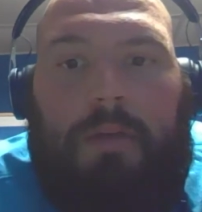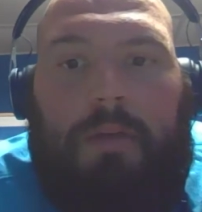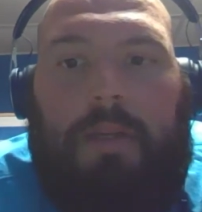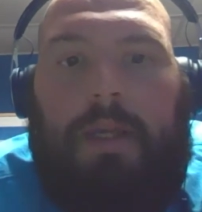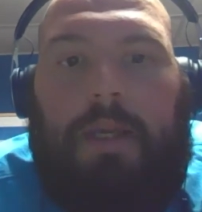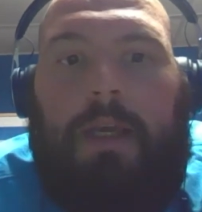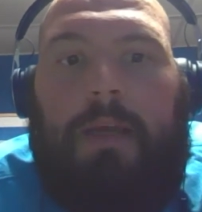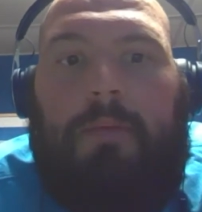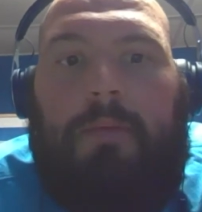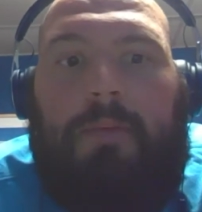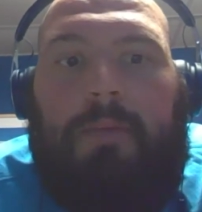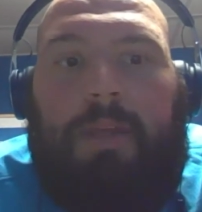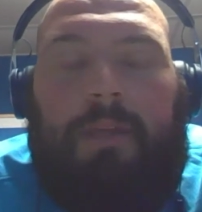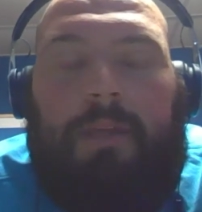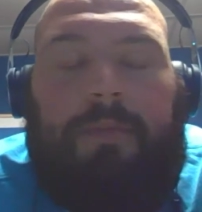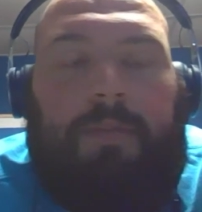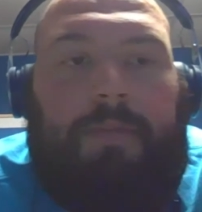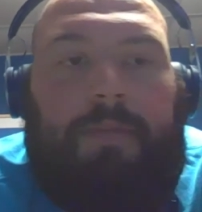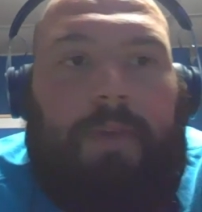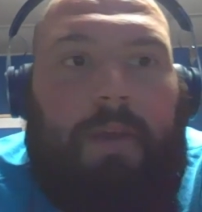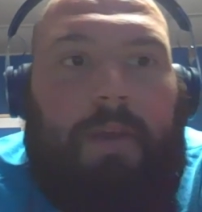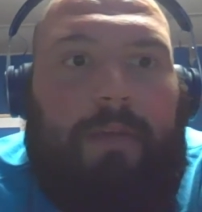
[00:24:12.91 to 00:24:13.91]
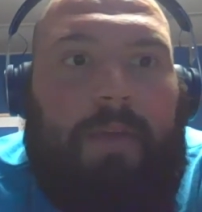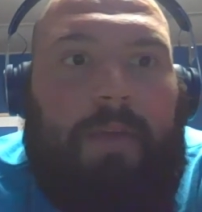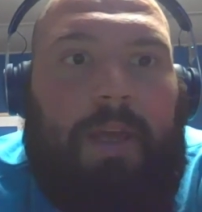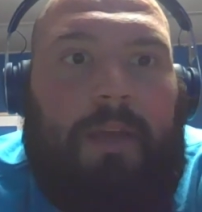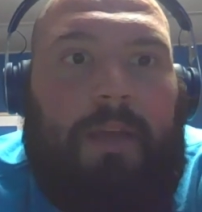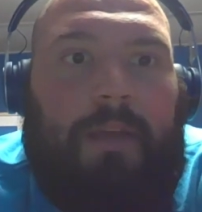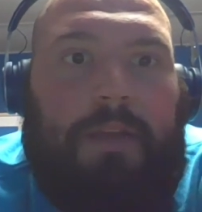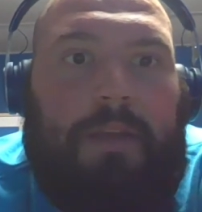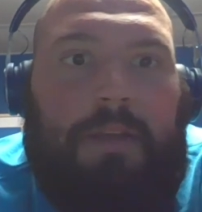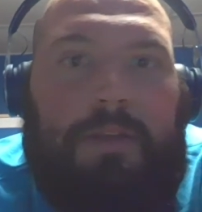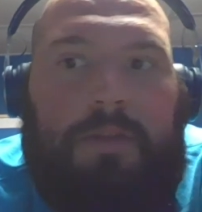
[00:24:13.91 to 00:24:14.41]
If you found
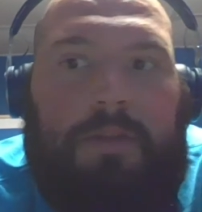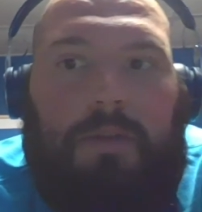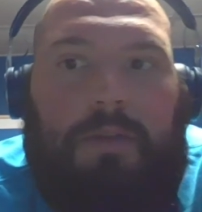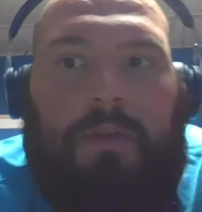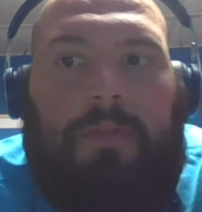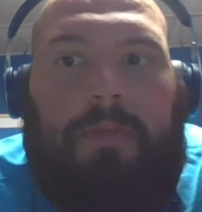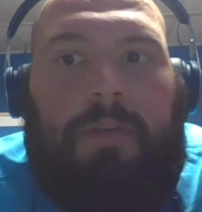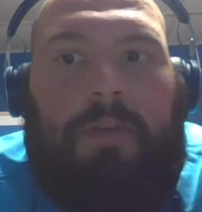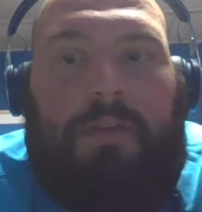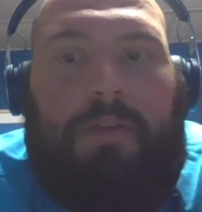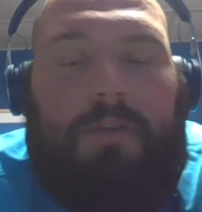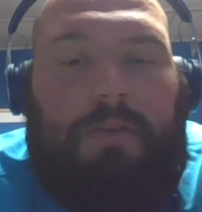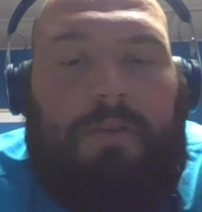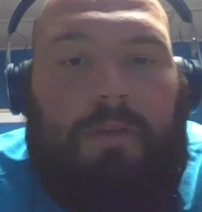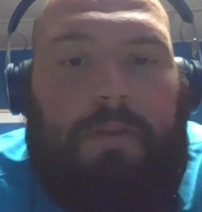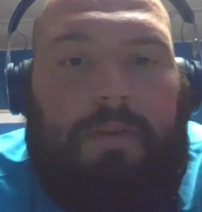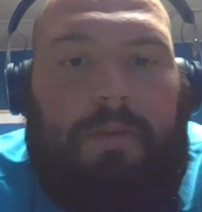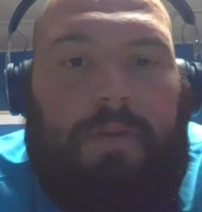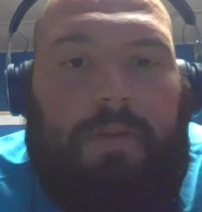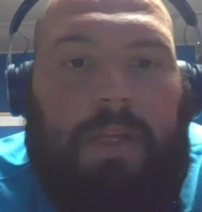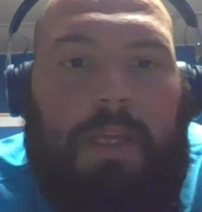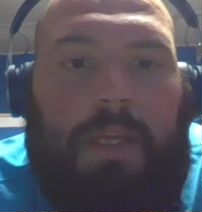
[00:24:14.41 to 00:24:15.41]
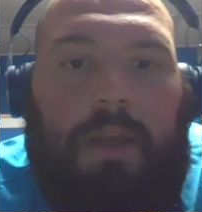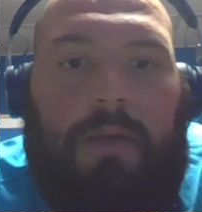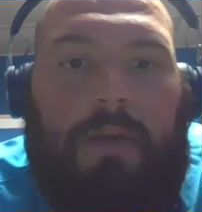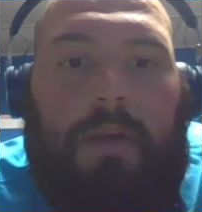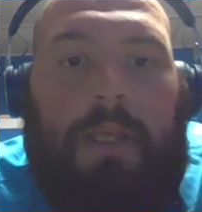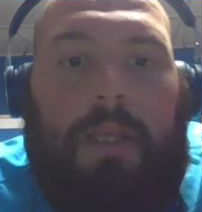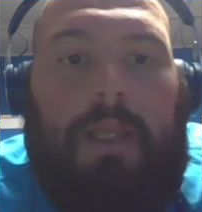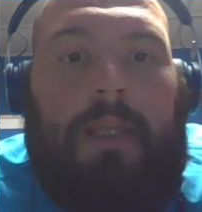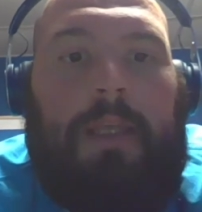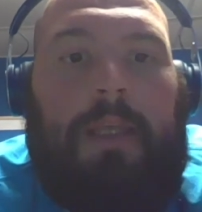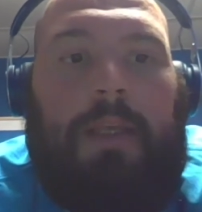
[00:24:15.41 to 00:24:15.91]
value in this, or if you enjoyed the video,
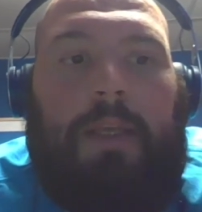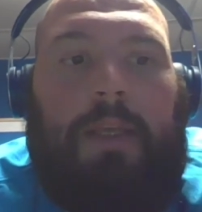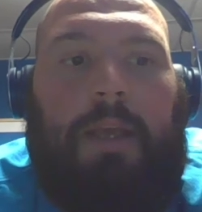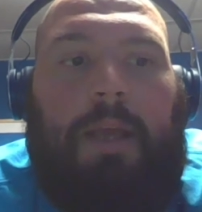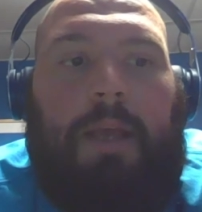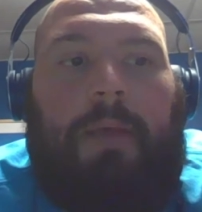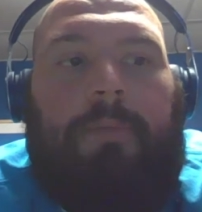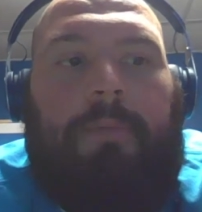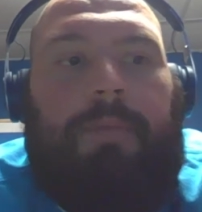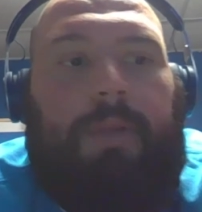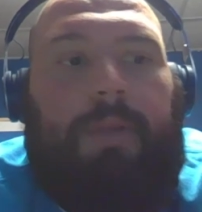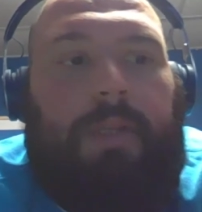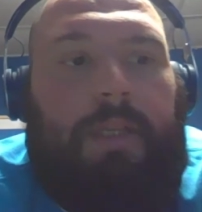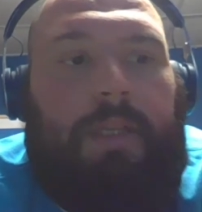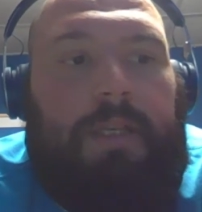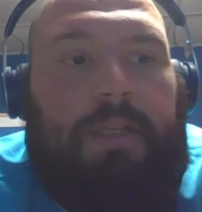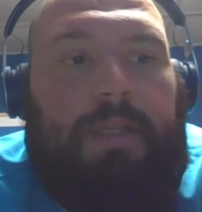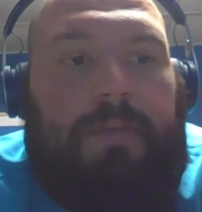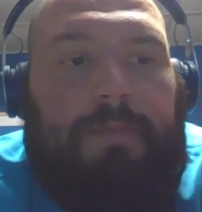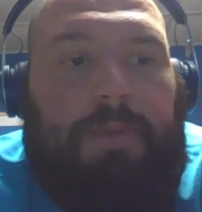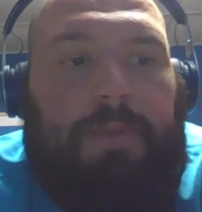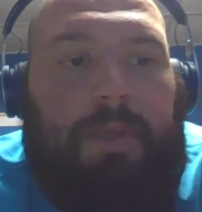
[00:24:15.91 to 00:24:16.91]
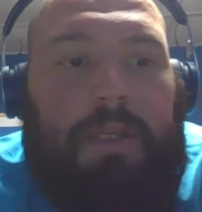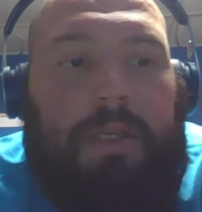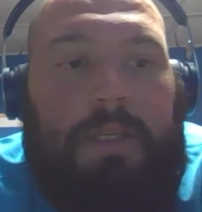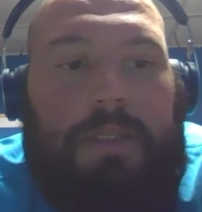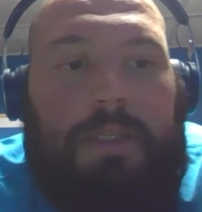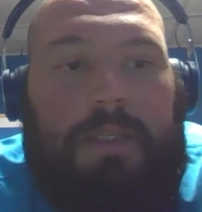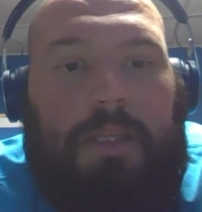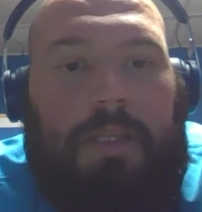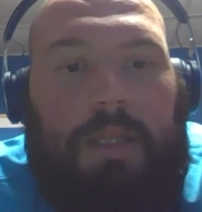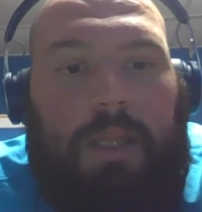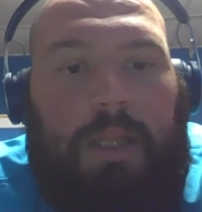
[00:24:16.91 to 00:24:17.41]

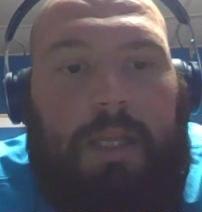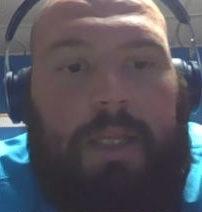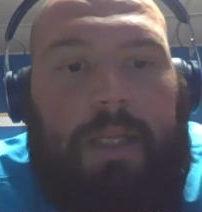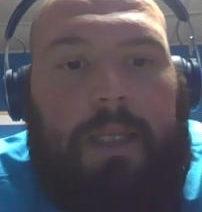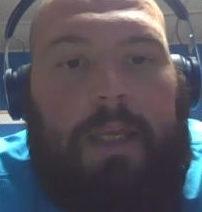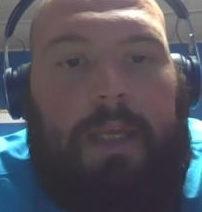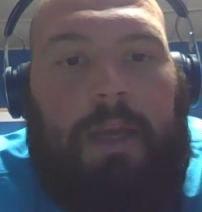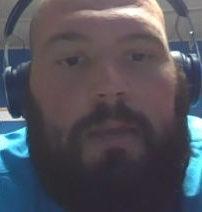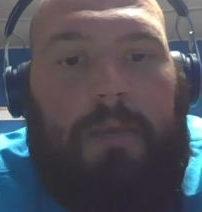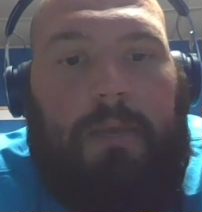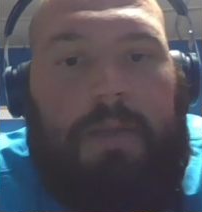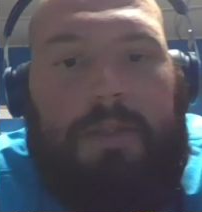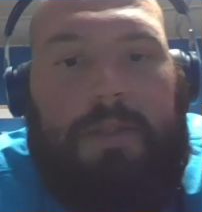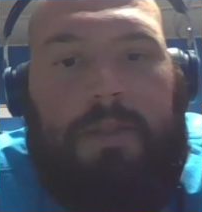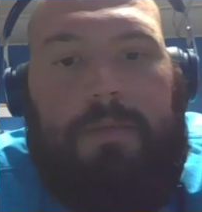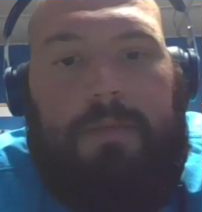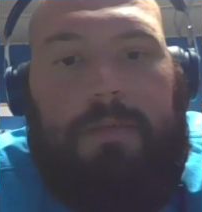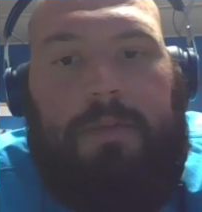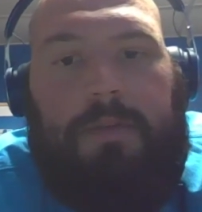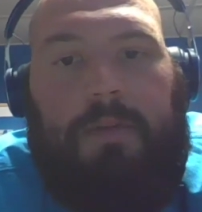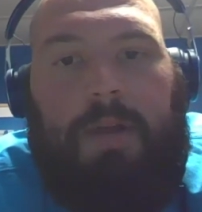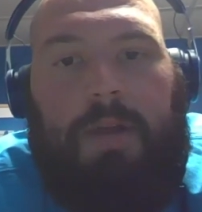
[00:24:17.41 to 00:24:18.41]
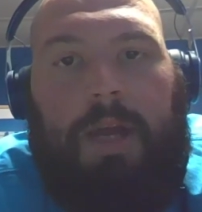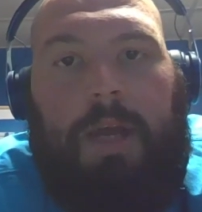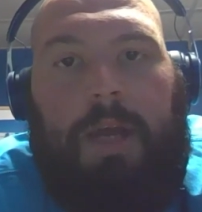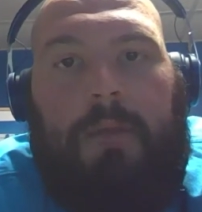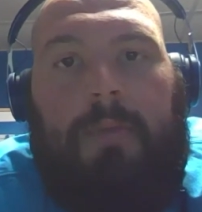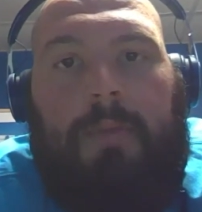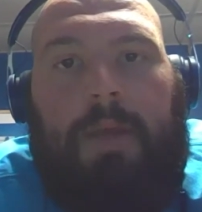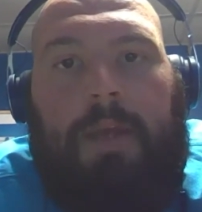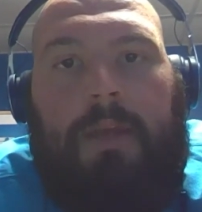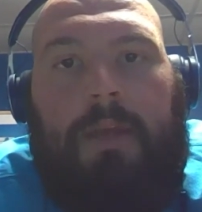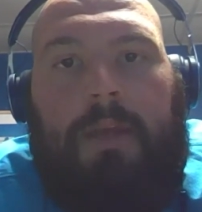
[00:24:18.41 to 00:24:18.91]
please like, comment,
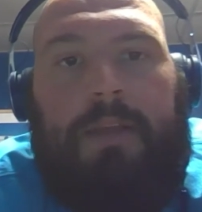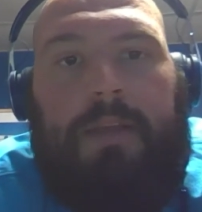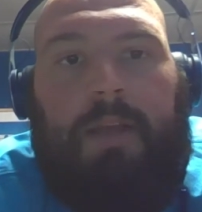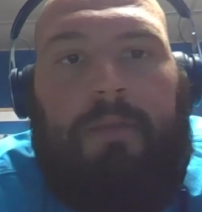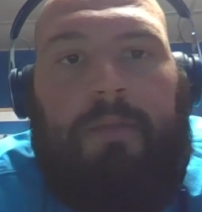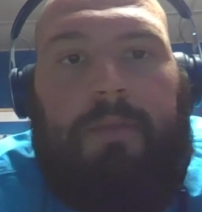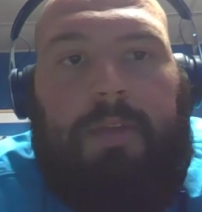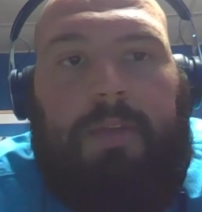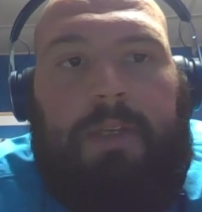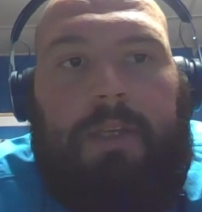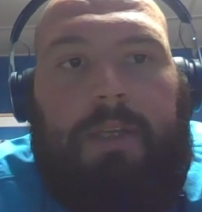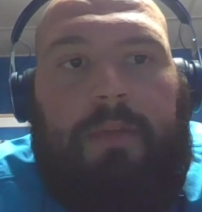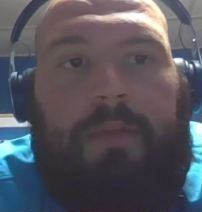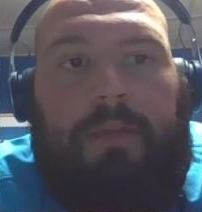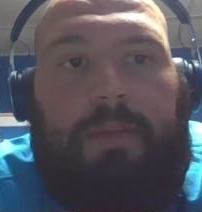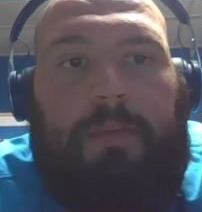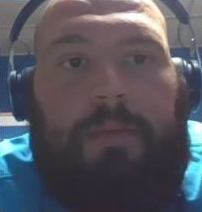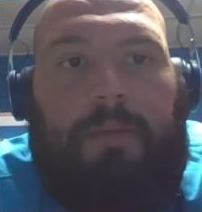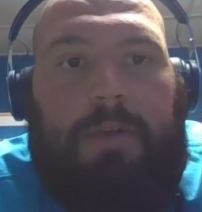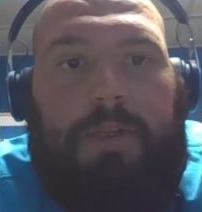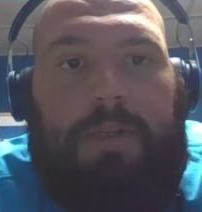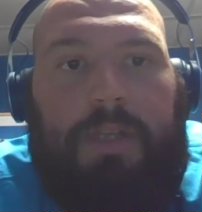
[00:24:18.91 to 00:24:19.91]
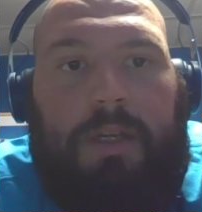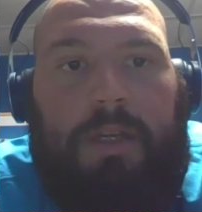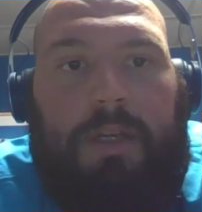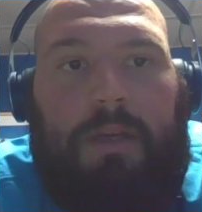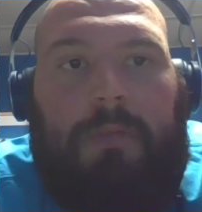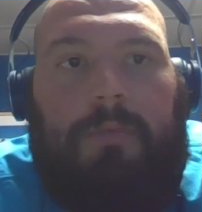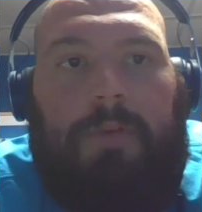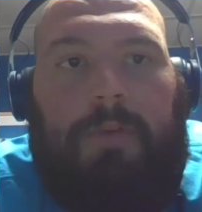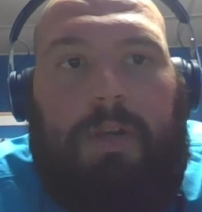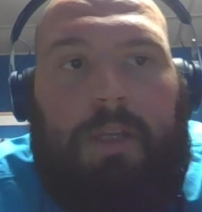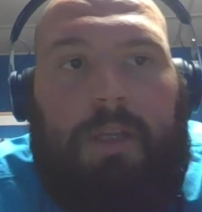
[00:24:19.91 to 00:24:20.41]
subscribe. I definitely appreciate it.
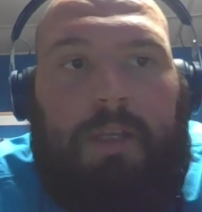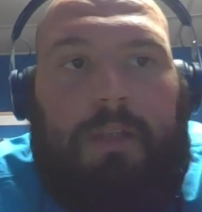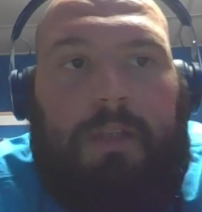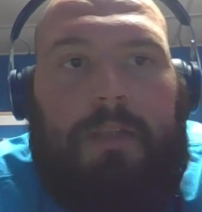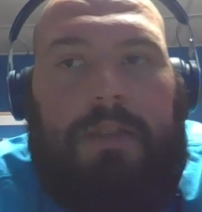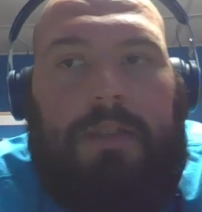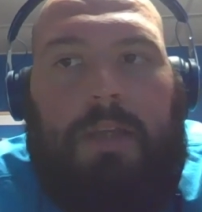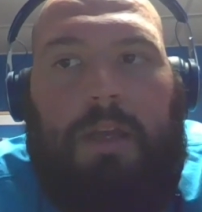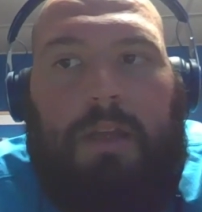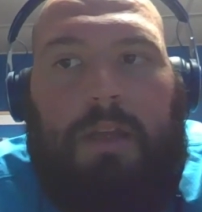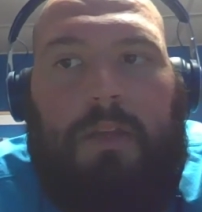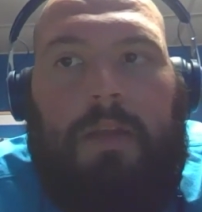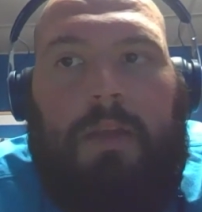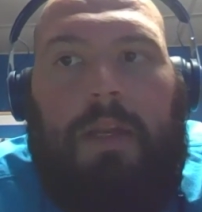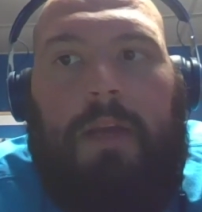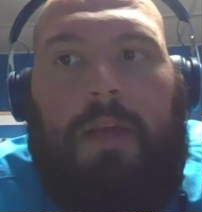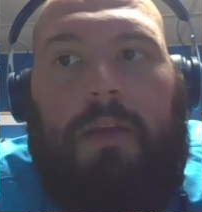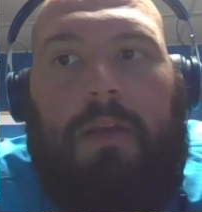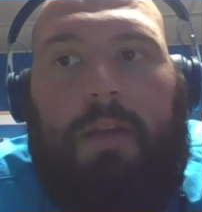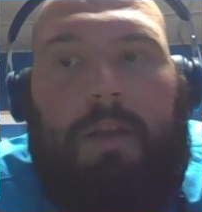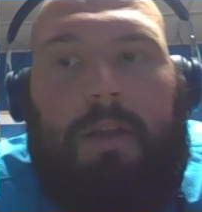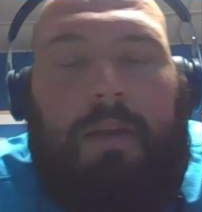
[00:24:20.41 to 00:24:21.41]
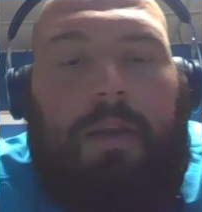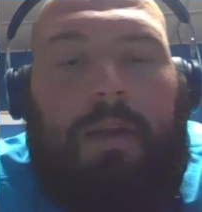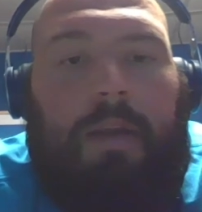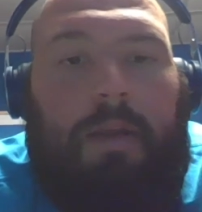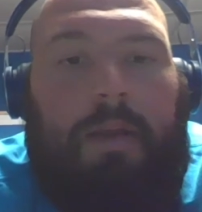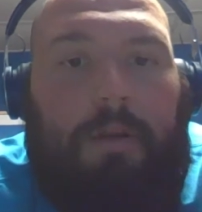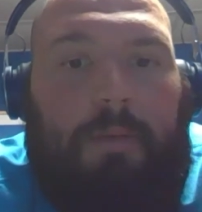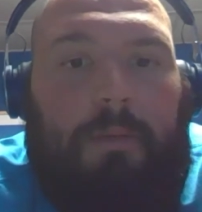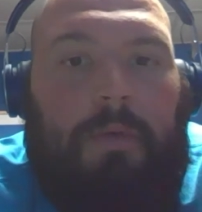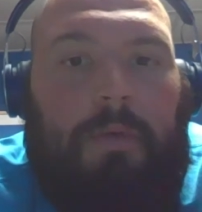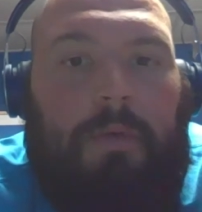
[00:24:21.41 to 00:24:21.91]
I'm trying to get this content out and
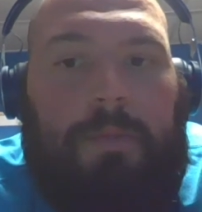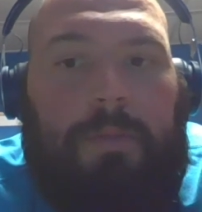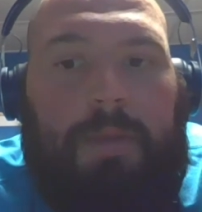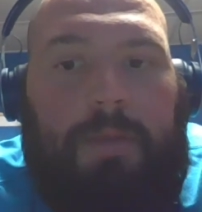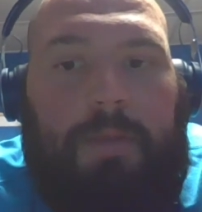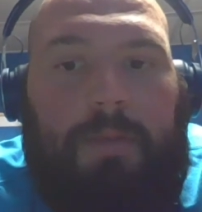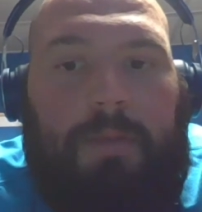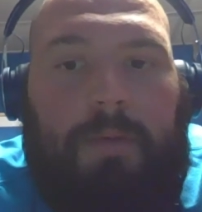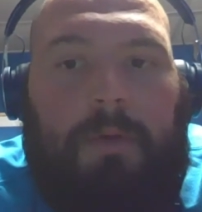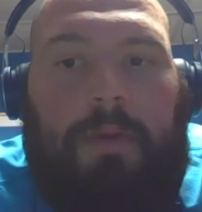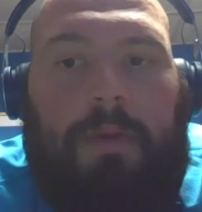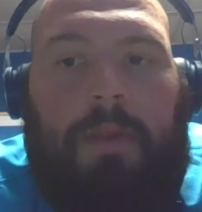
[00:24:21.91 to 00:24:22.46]
help more people.